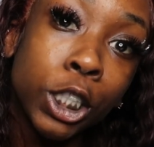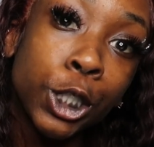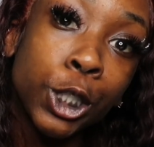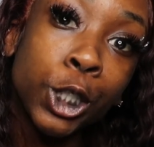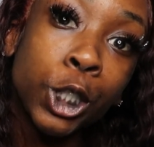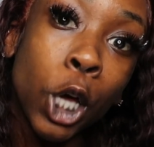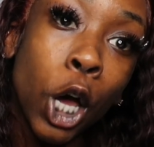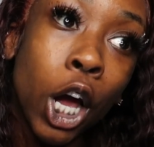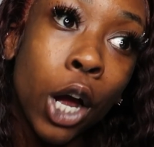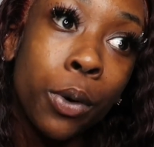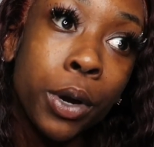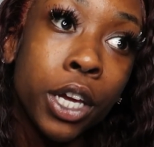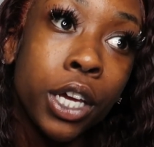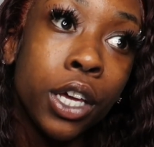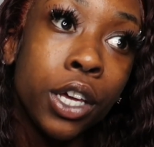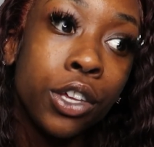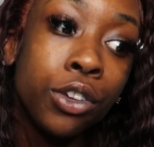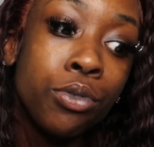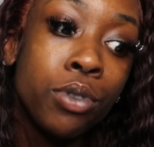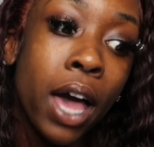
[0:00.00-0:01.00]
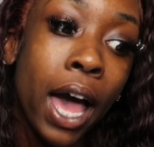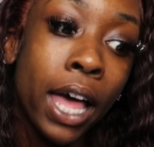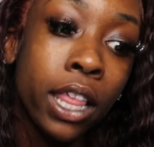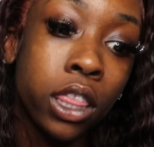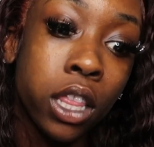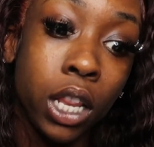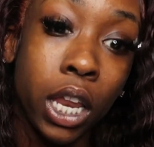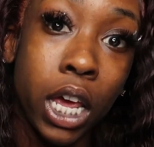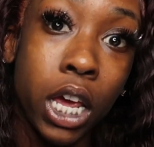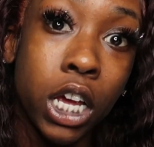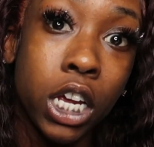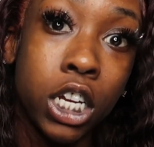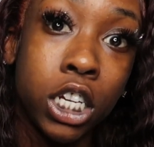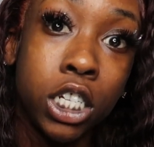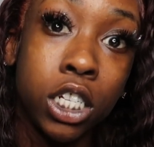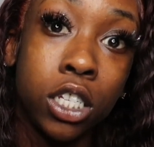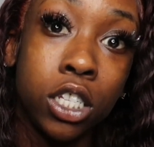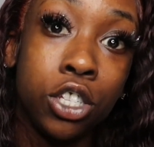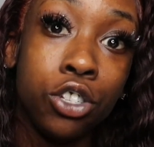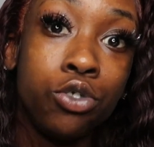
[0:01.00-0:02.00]
Sorry, you got the
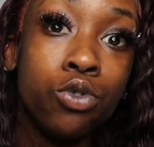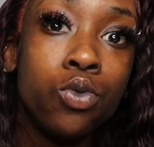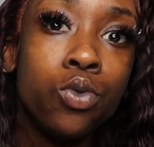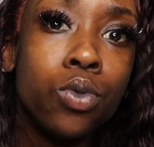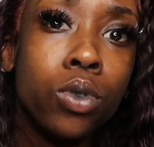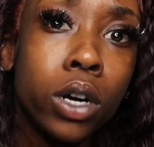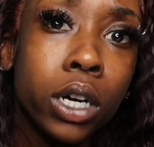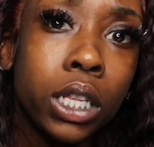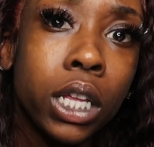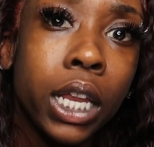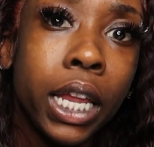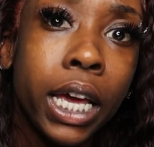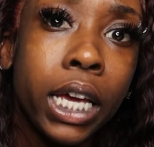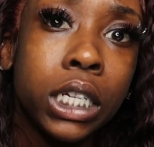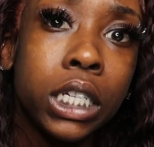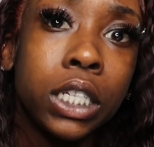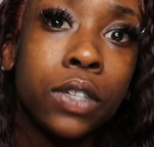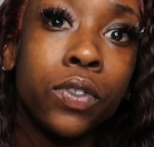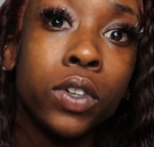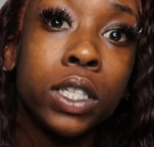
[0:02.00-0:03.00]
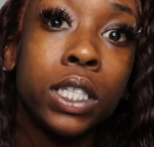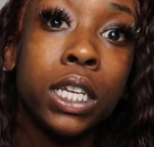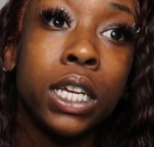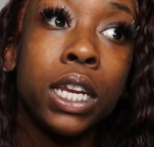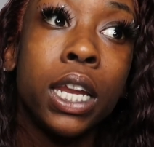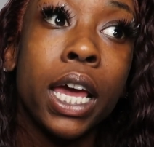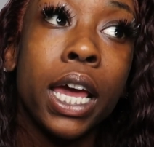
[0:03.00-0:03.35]
lashes. You wore the lashes for 10